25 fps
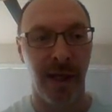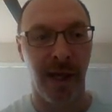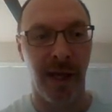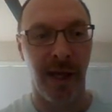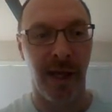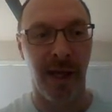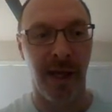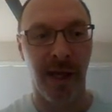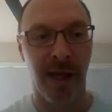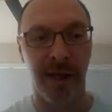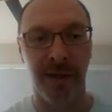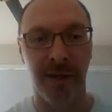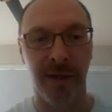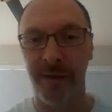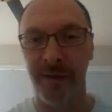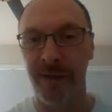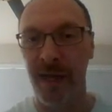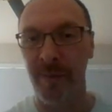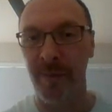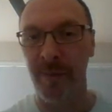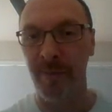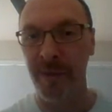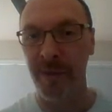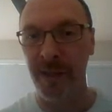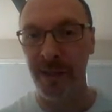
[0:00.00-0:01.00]
And
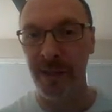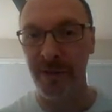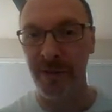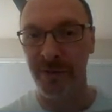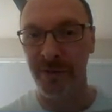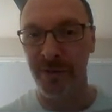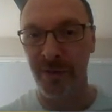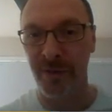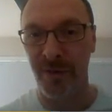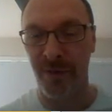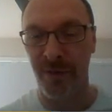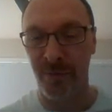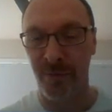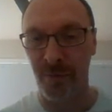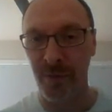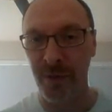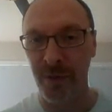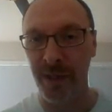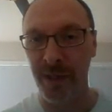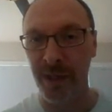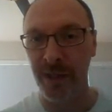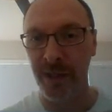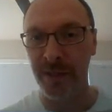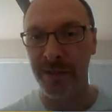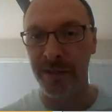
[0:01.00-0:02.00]
that means
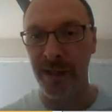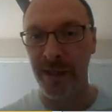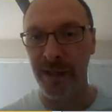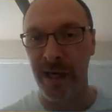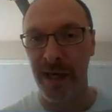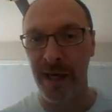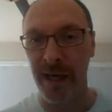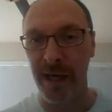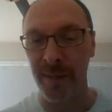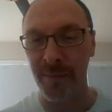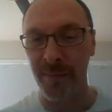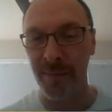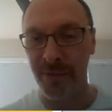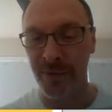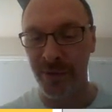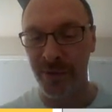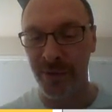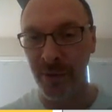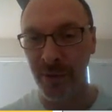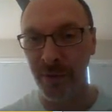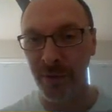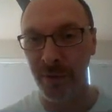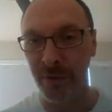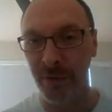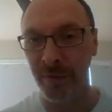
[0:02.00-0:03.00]
3 times
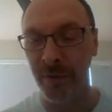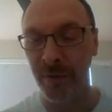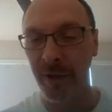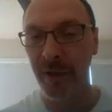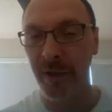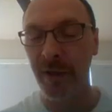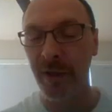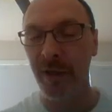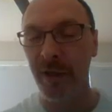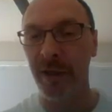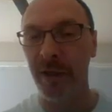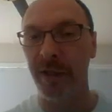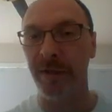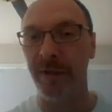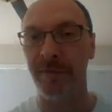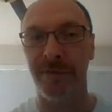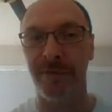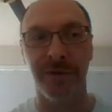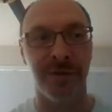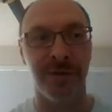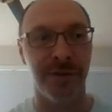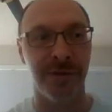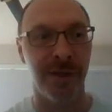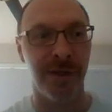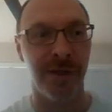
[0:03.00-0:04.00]
2
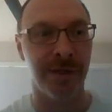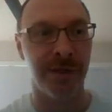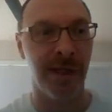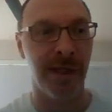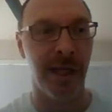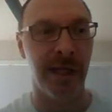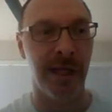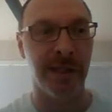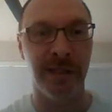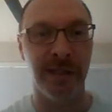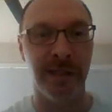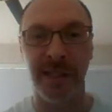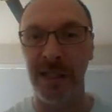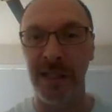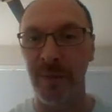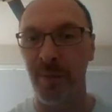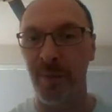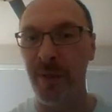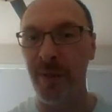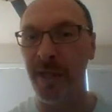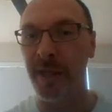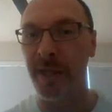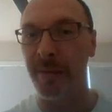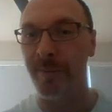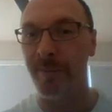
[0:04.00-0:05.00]
gives us 6
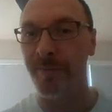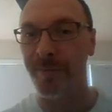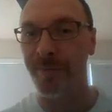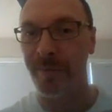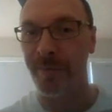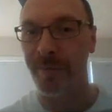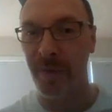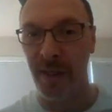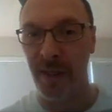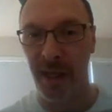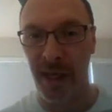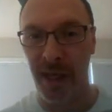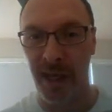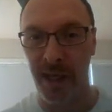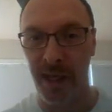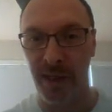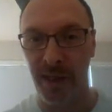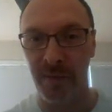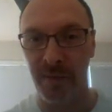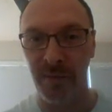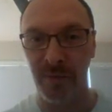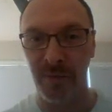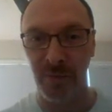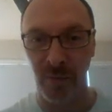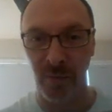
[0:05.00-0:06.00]
ATP.
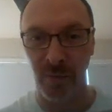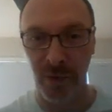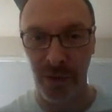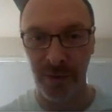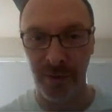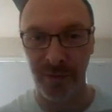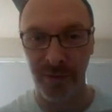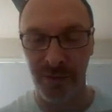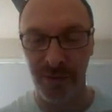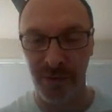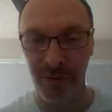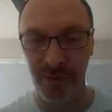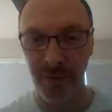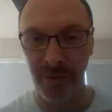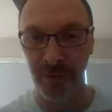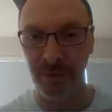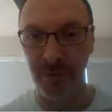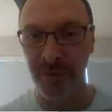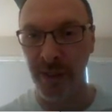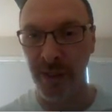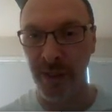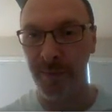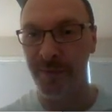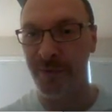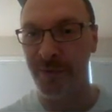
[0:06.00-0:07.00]
And, well, 2
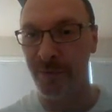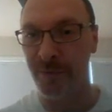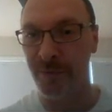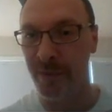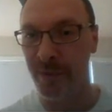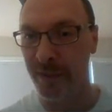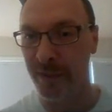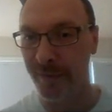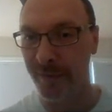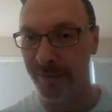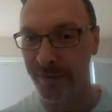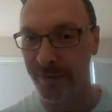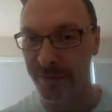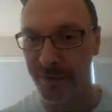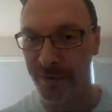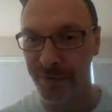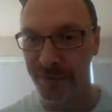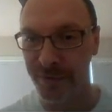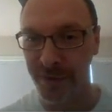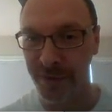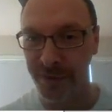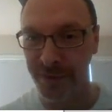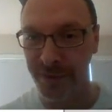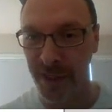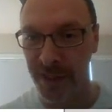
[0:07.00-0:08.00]
times 3 gives us a
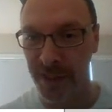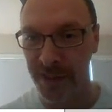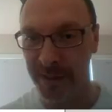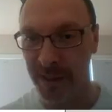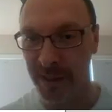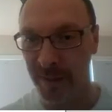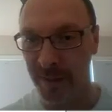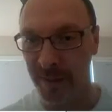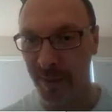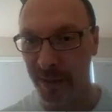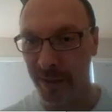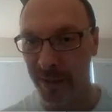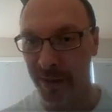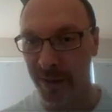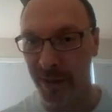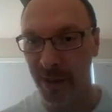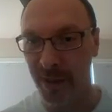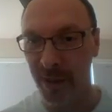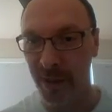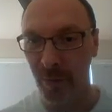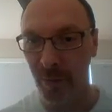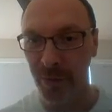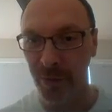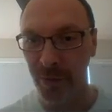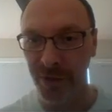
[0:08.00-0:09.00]
6 ATP,
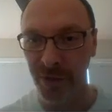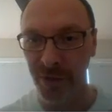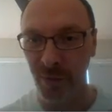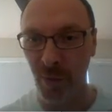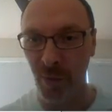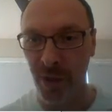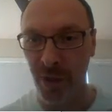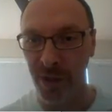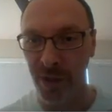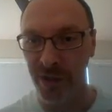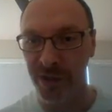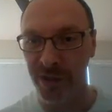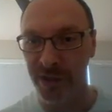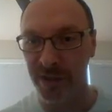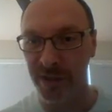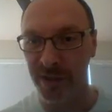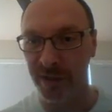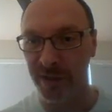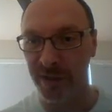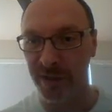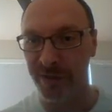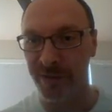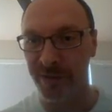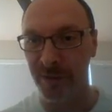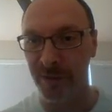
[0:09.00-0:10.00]
which is what's
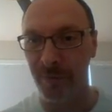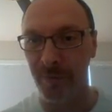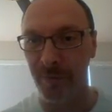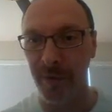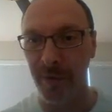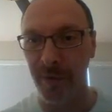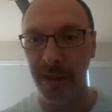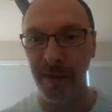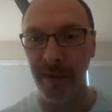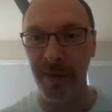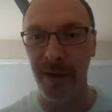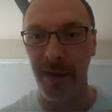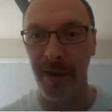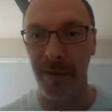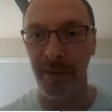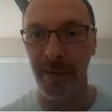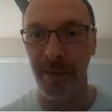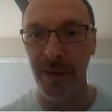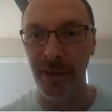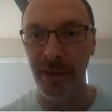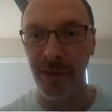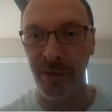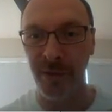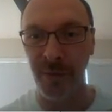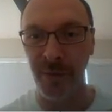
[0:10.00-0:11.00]
listed right there.
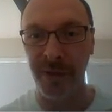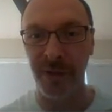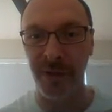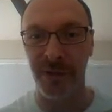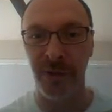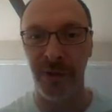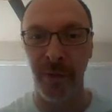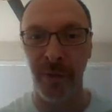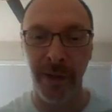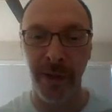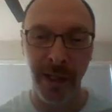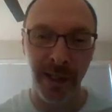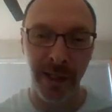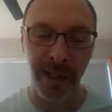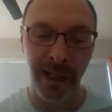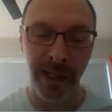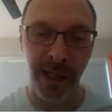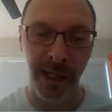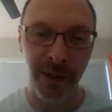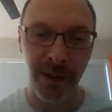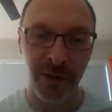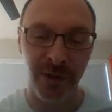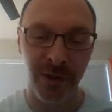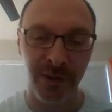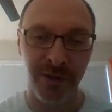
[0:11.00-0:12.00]
So we get 2
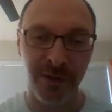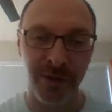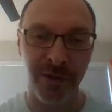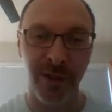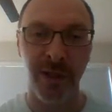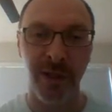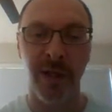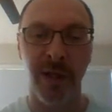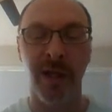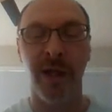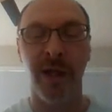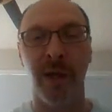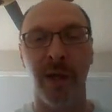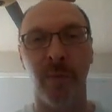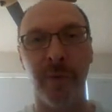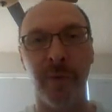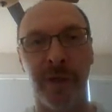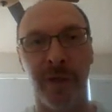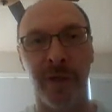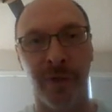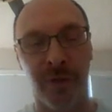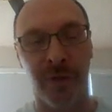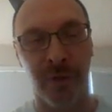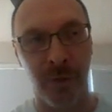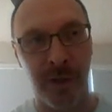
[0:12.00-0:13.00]
NADHs, we
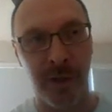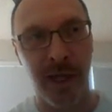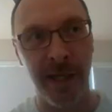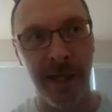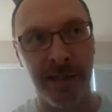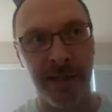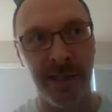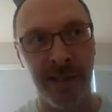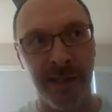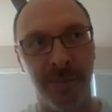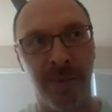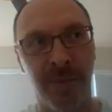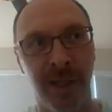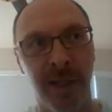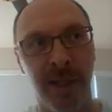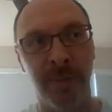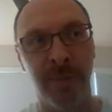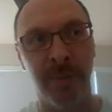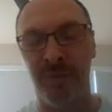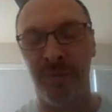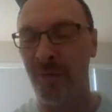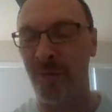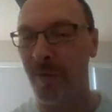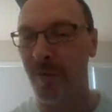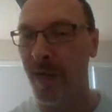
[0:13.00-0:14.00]
get 3
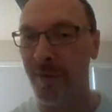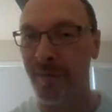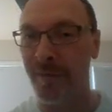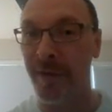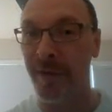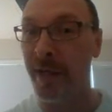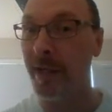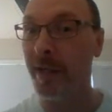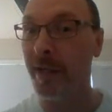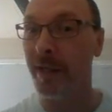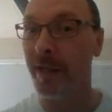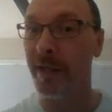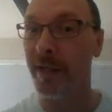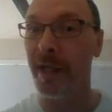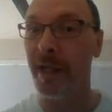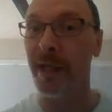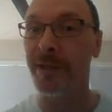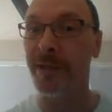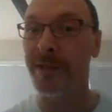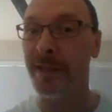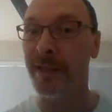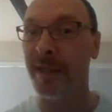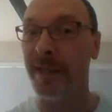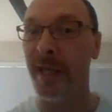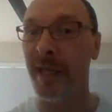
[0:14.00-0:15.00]
ATP for every
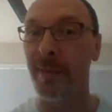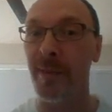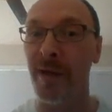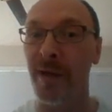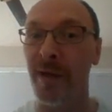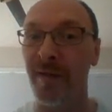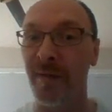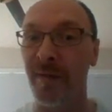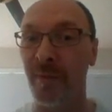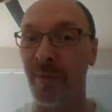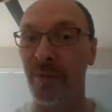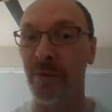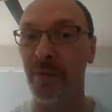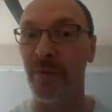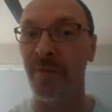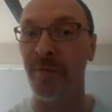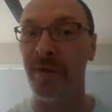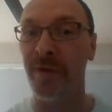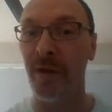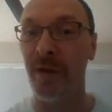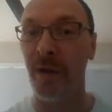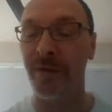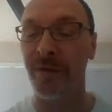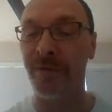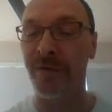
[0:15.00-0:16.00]
NADH that came out of the
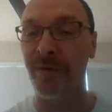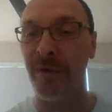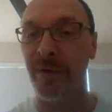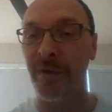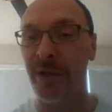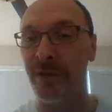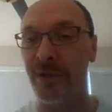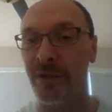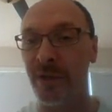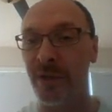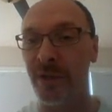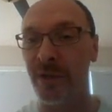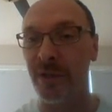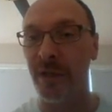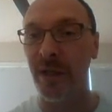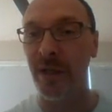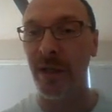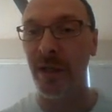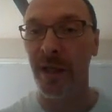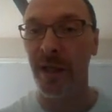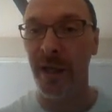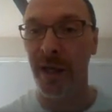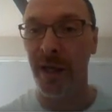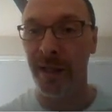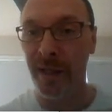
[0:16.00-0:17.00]
pyruvate oxidation,
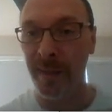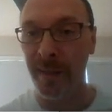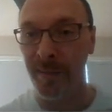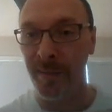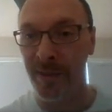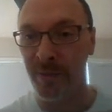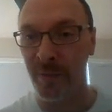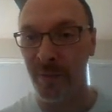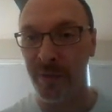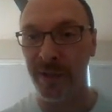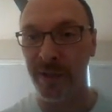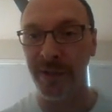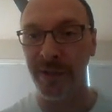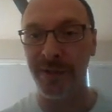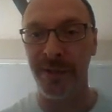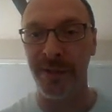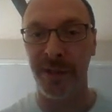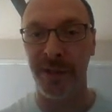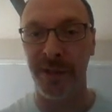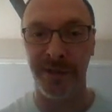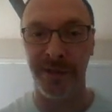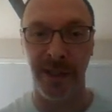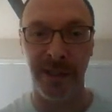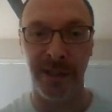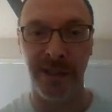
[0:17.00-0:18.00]
and that means we get
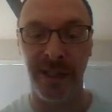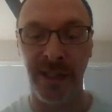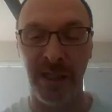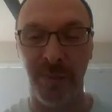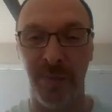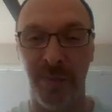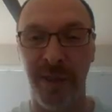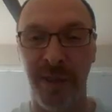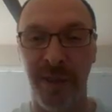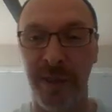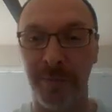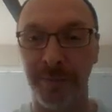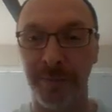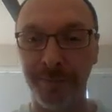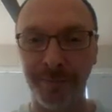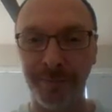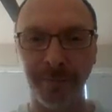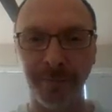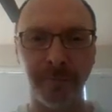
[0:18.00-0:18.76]
6 ATP.